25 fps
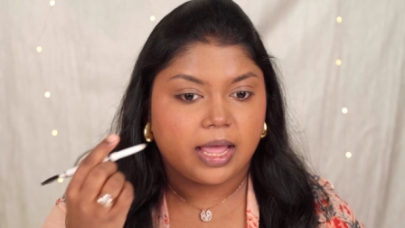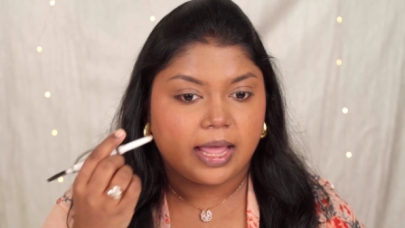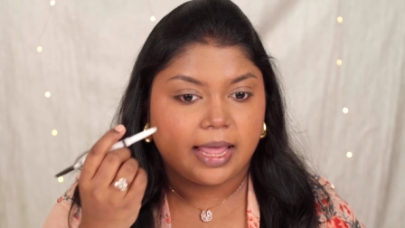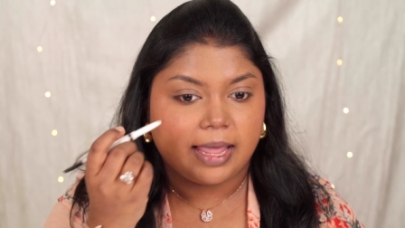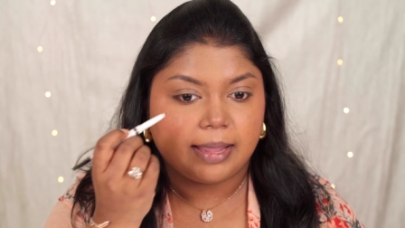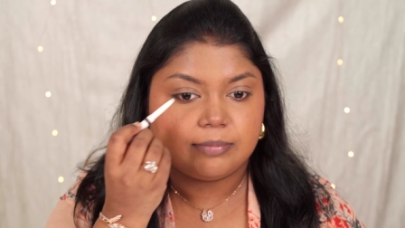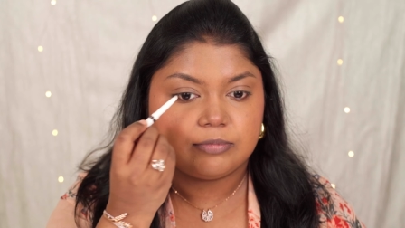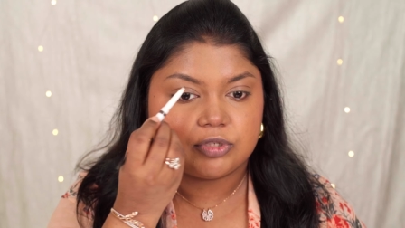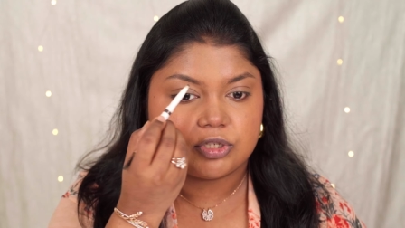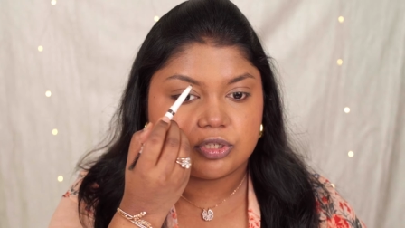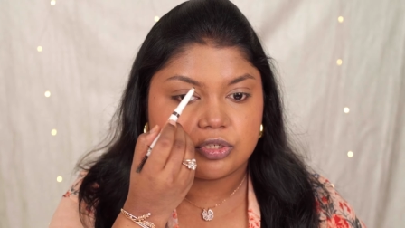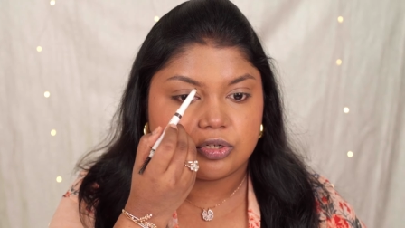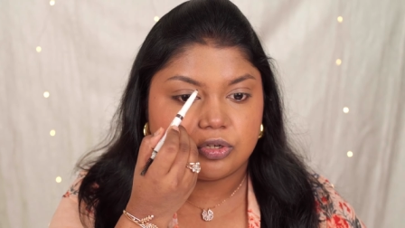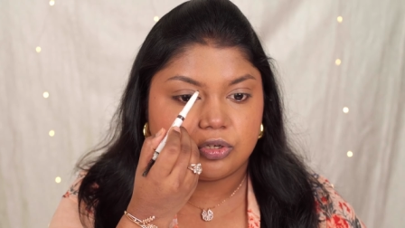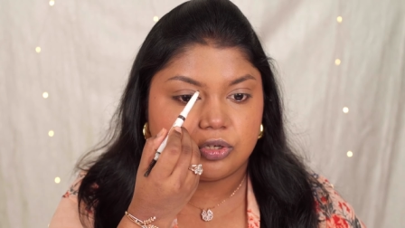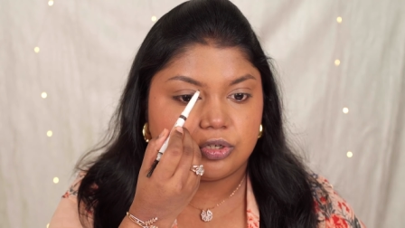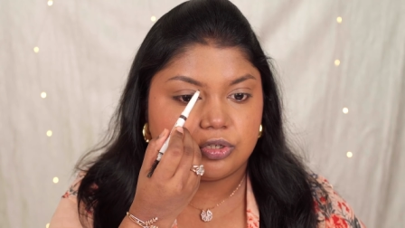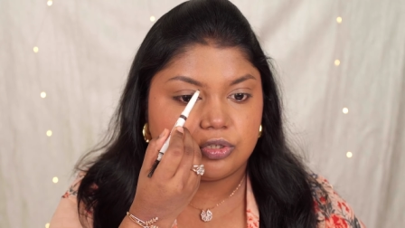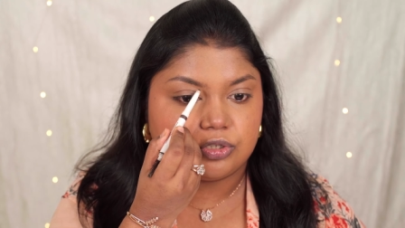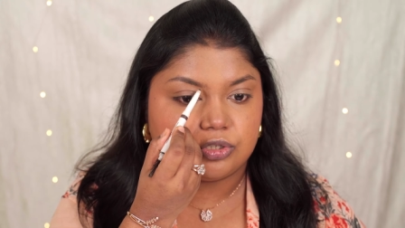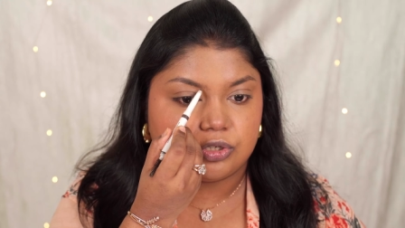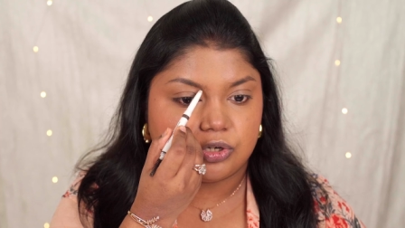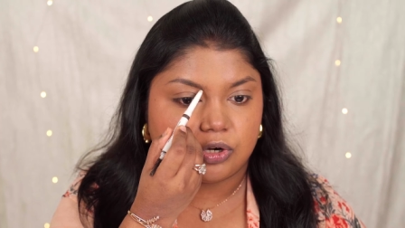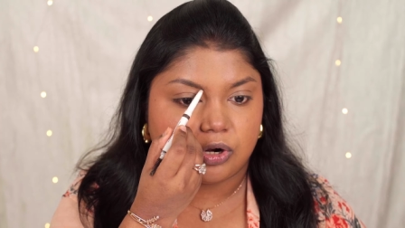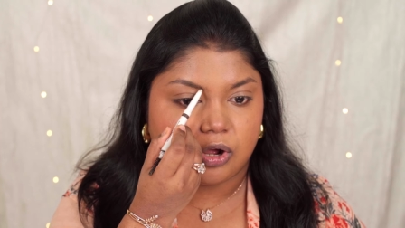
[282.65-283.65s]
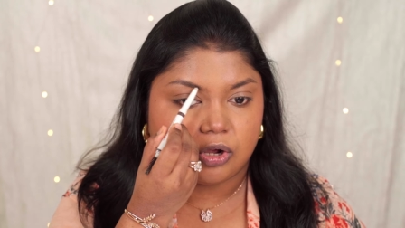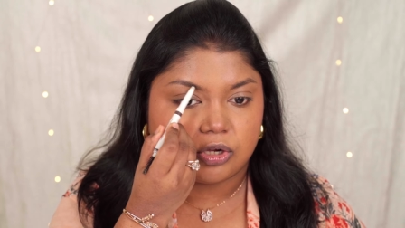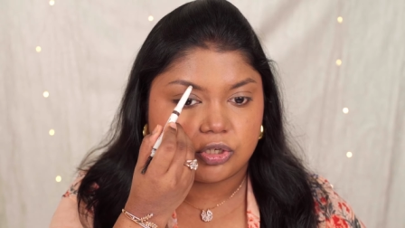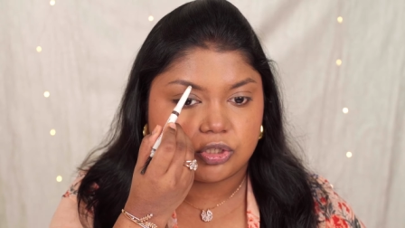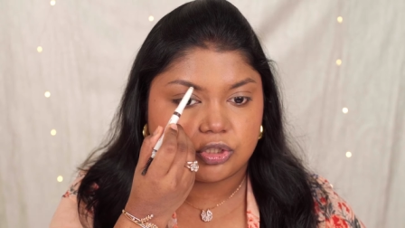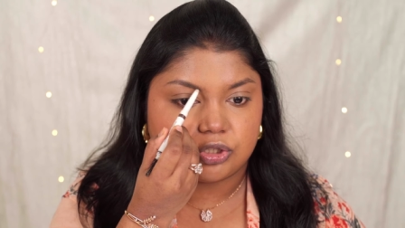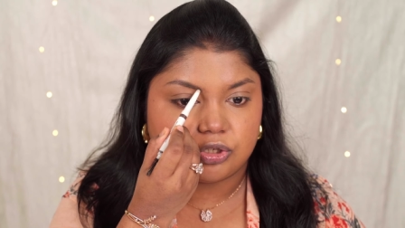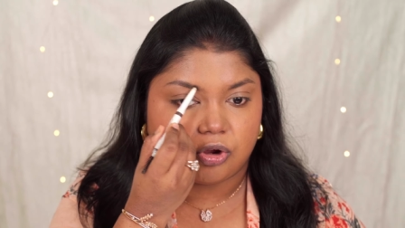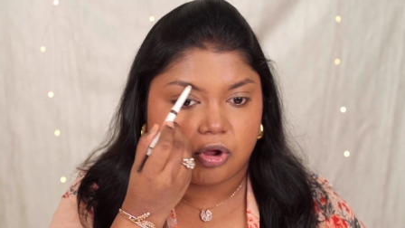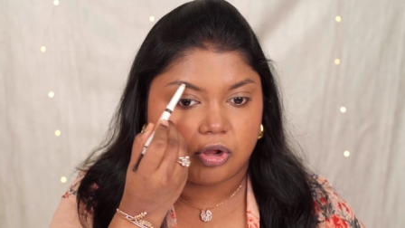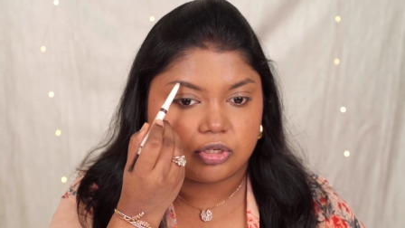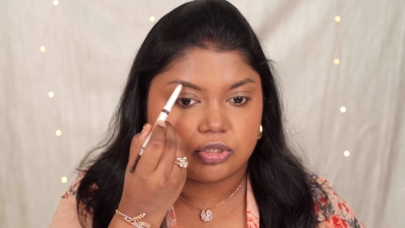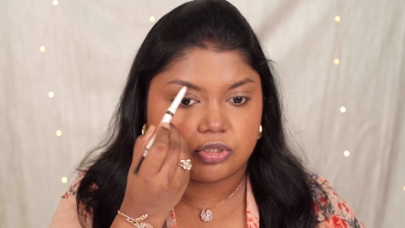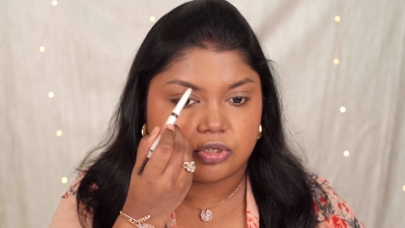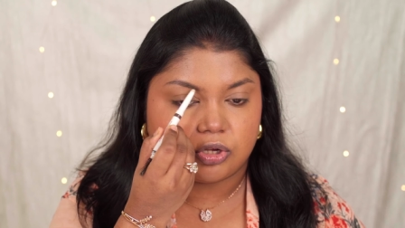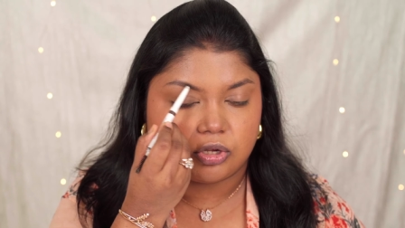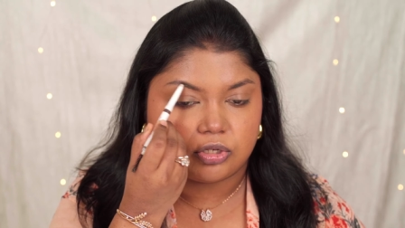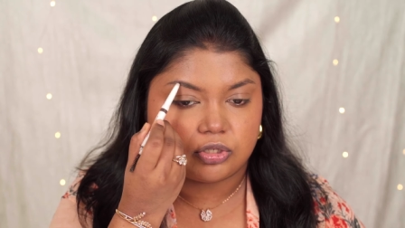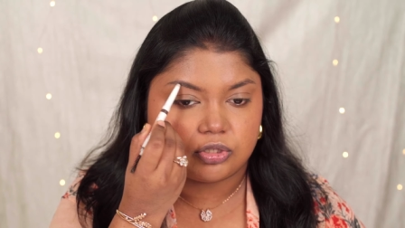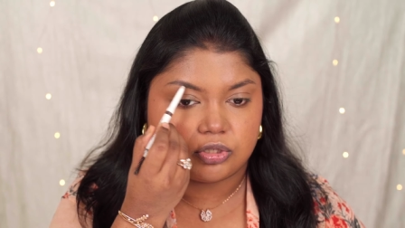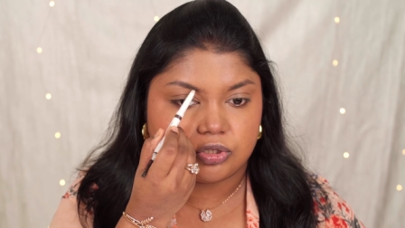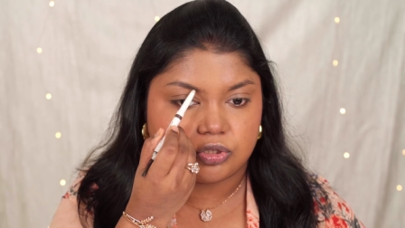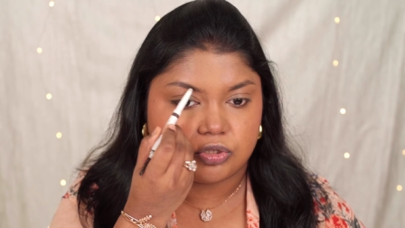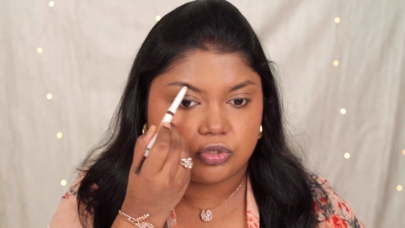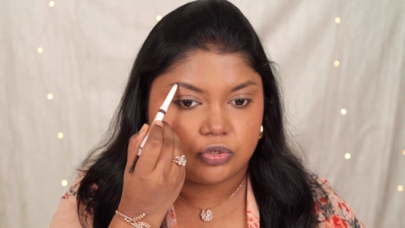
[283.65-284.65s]
I'm just going to draw short
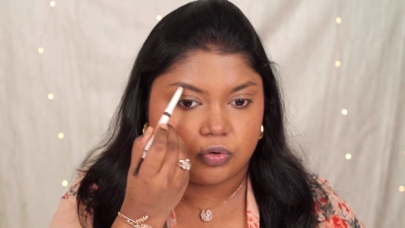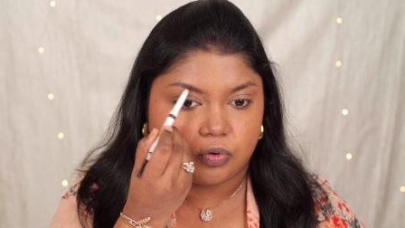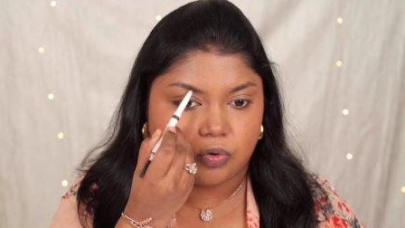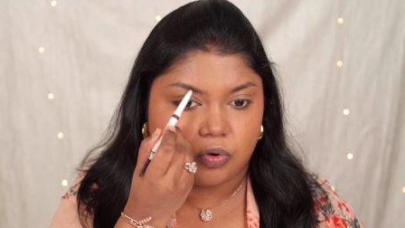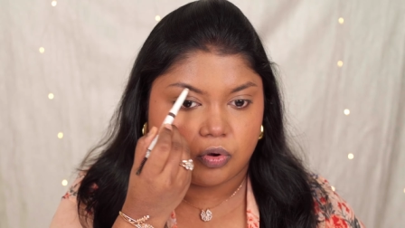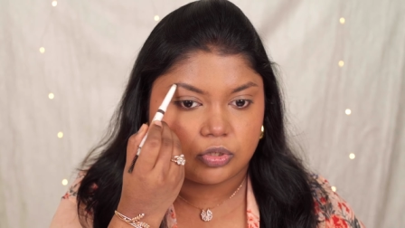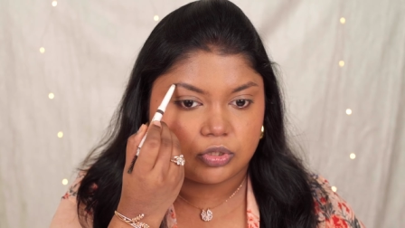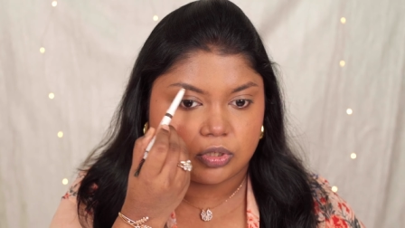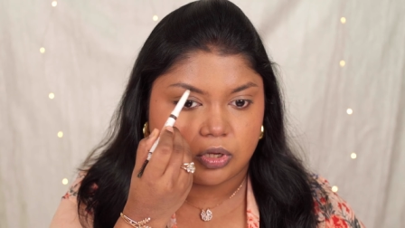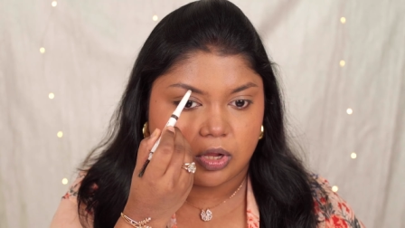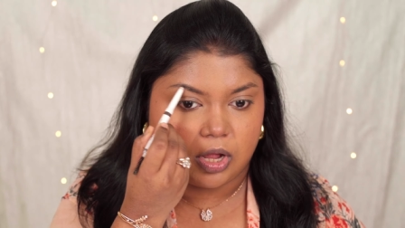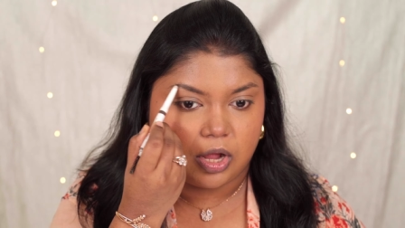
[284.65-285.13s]
strokes